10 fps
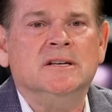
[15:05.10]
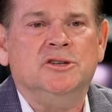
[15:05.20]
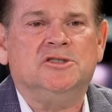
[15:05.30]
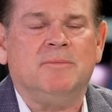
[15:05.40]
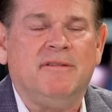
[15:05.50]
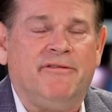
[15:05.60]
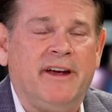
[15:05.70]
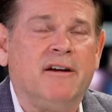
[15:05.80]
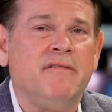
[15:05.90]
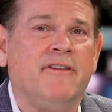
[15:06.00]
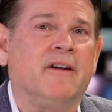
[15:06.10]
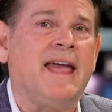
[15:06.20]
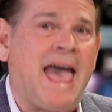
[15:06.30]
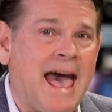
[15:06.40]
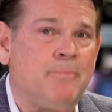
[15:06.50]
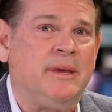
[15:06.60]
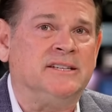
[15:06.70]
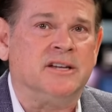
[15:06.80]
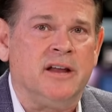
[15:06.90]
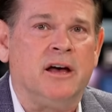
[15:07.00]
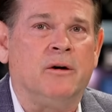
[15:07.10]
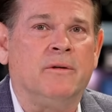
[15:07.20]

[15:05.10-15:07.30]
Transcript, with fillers: You should be very, very happy to know